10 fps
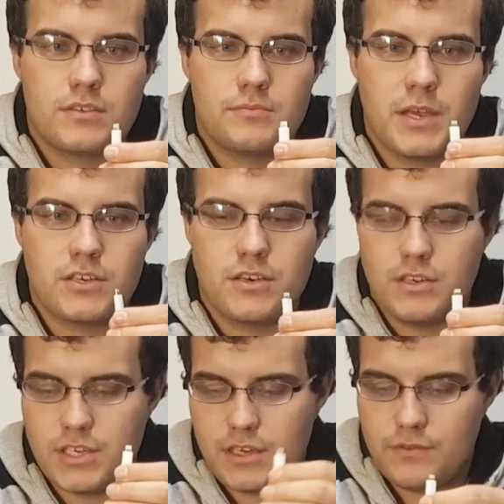especially
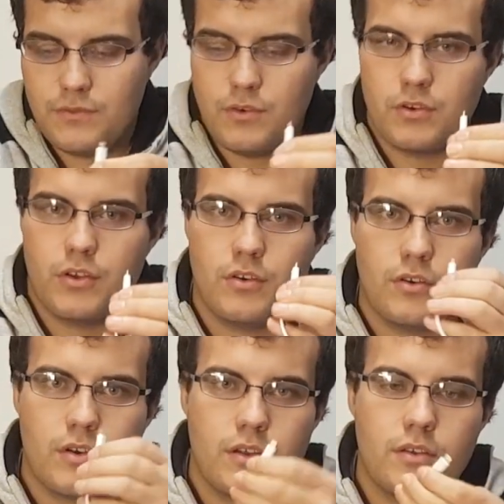just for
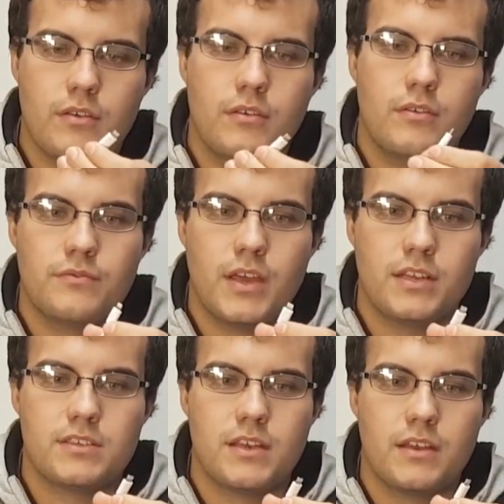your
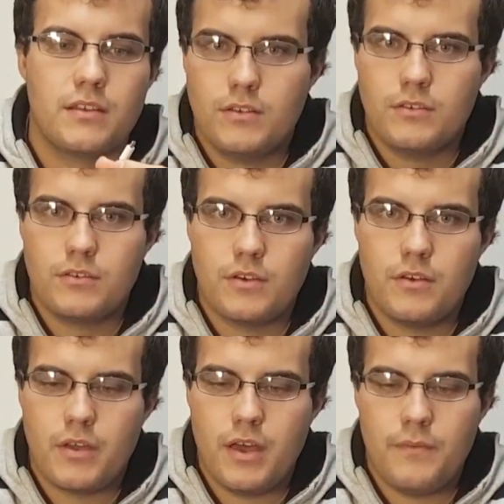headset. So
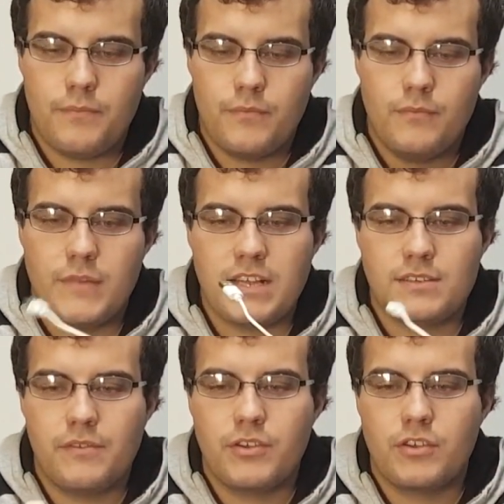yeah, that's
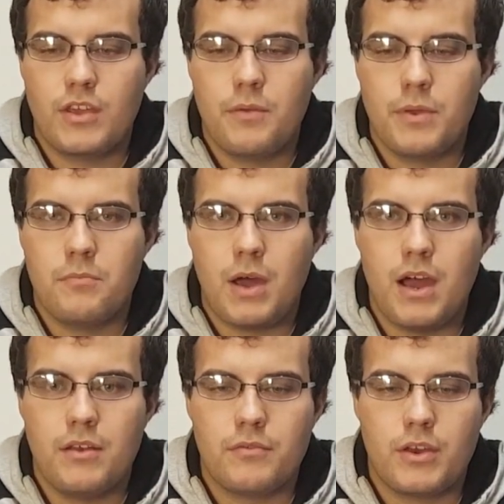something to keep in
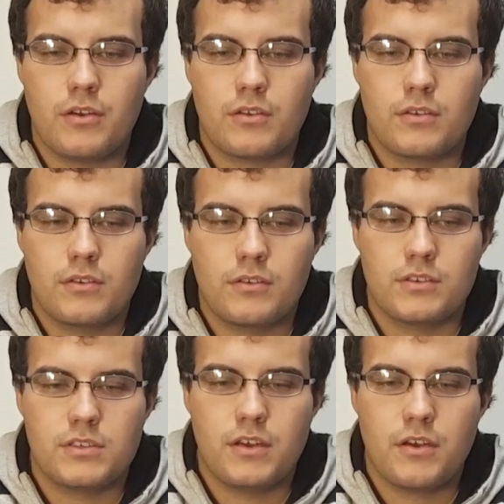mind when you're
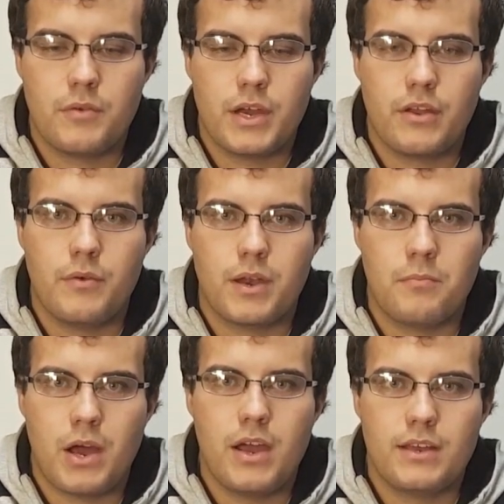considering whether you want to
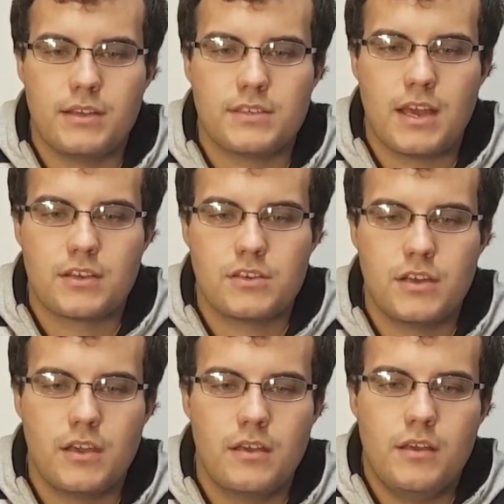buy these.
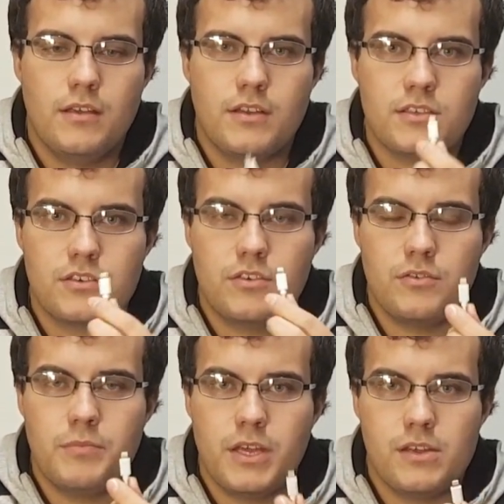Actually, this
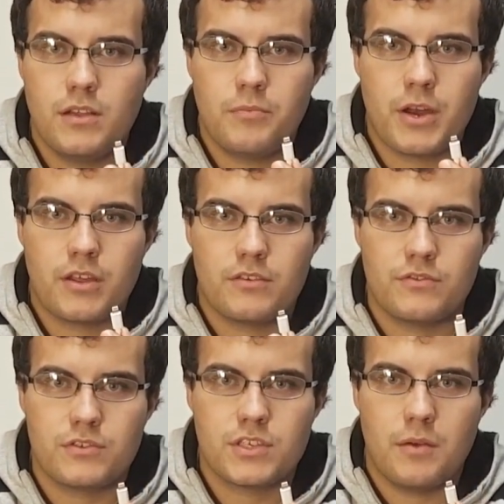could be a deal breaker
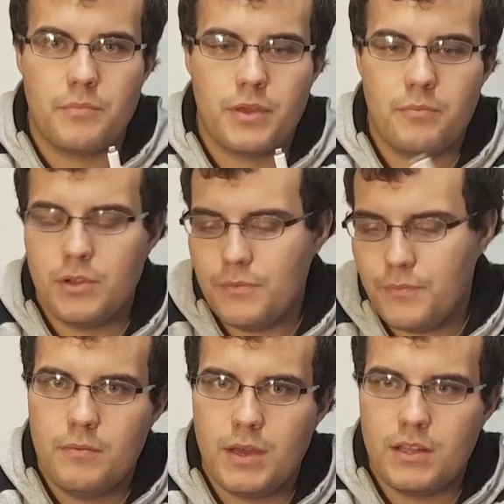for some people,
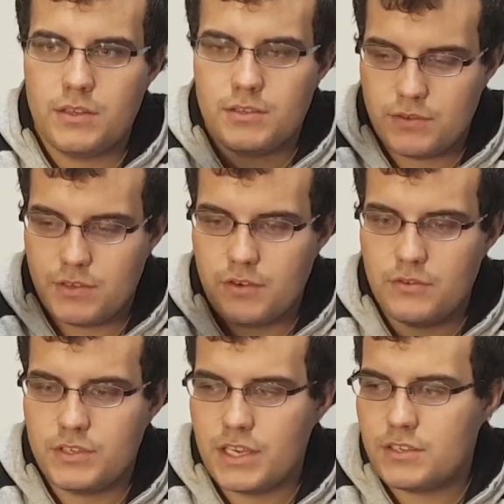but so
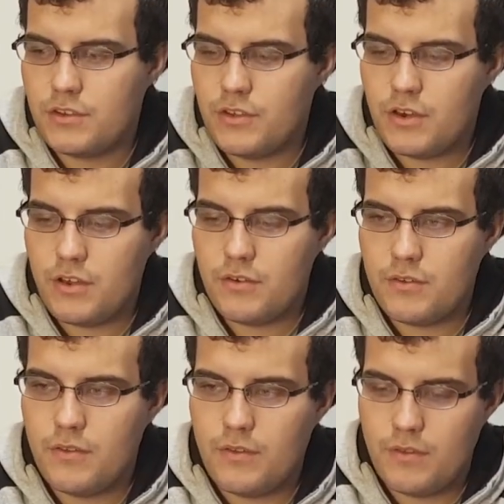just so you know,
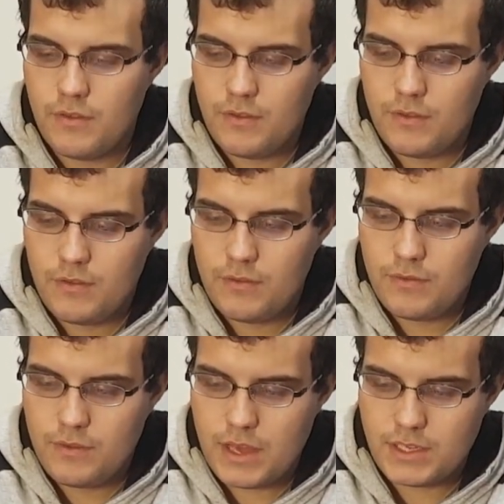
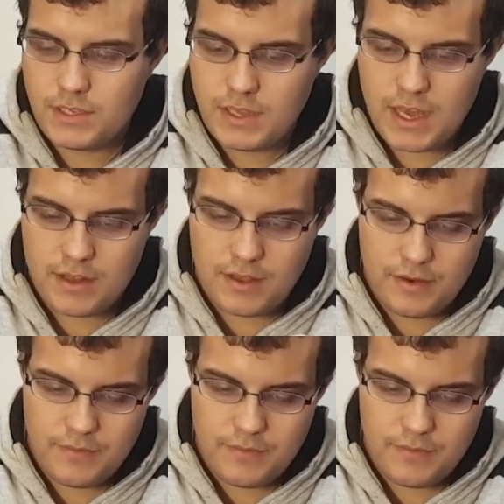that's that thing.